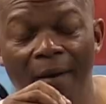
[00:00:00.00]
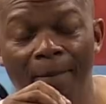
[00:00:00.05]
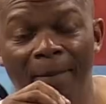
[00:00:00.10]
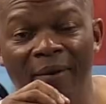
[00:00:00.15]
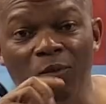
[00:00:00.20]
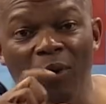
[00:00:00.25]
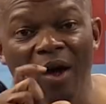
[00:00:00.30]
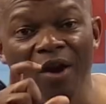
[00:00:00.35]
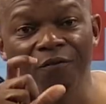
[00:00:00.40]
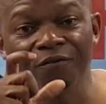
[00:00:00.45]

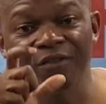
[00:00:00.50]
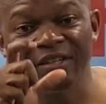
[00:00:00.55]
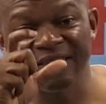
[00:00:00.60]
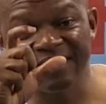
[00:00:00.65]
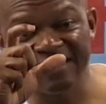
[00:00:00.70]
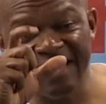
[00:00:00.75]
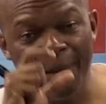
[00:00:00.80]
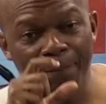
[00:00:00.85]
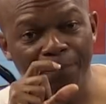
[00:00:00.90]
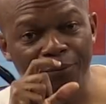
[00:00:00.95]
But one of the
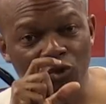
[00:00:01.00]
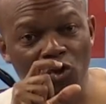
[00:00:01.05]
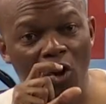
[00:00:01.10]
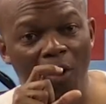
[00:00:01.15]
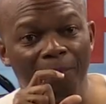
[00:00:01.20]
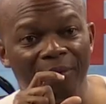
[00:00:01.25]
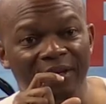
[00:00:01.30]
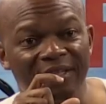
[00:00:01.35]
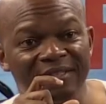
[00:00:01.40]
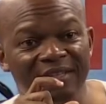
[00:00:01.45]

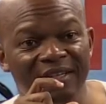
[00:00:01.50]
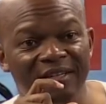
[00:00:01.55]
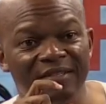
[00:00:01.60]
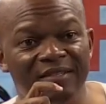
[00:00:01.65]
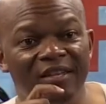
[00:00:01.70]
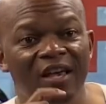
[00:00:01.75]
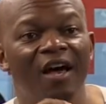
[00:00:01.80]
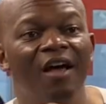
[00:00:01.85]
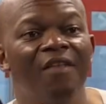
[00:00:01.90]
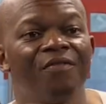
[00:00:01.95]
subtopics
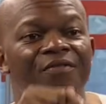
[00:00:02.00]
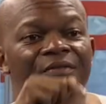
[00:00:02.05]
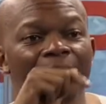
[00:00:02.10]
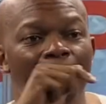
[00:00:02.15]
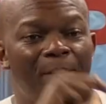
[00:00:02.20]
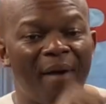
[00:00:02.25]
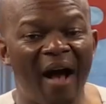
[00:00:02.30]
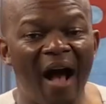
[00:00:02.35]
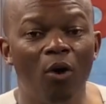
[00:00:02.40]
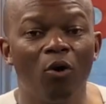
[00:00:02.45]
is the
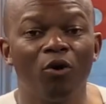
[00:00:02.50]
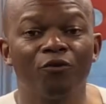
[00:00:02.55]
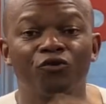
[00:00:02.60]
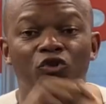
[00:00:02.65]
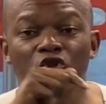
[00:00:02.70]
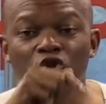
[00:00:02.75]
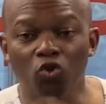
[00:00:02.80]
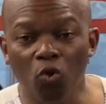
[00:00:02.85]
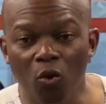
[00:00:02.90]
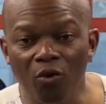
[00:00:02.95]
power of
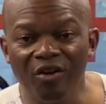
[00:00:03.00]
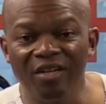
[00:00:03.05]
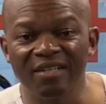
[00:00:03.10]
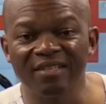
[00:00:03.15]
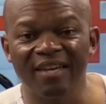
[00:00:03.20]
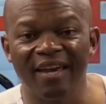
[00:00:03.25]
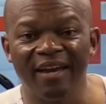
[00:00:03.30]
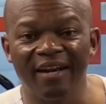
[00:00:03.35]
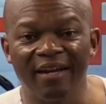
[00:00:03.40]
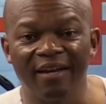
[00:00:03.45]

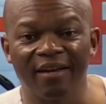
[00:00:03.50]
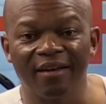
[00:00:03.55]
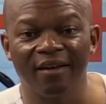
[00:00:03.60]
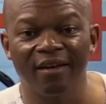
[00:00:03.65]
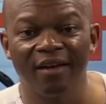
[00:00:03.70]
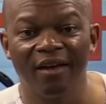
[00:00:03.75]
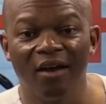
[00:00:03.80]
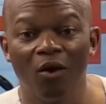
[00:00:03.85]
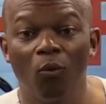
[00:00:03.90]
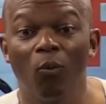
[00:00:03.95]
storytelling
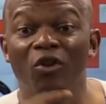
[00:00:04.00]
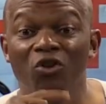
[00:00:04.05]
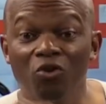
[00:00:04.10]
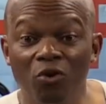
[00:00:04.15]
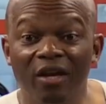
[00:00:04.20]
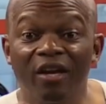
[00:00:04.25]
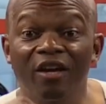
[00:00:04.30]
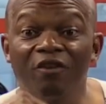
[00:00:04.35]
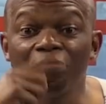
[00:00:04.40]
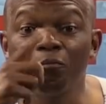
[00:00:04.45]
when you
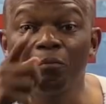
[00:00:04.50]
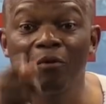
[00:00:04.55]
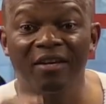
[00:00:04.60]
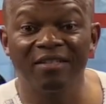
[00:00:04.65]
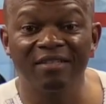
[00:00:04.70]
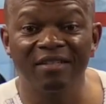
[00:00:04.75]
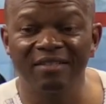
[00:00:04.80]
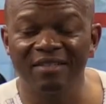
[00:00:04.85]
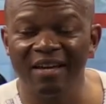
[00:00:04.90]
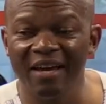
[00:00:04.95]
give
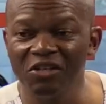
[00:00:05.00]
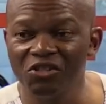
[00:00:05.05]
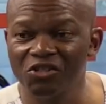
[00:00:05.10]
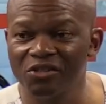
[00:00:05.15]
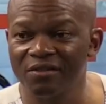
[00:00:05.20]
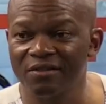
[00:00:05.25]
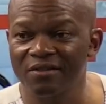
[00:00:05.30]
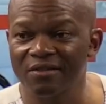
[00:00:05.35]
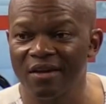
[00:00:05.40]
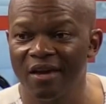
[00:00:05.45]

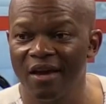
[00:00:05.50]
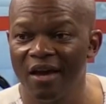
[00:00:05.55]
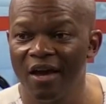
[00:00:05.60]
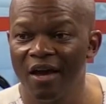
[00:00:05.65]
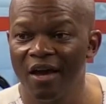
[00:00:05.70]
presentations.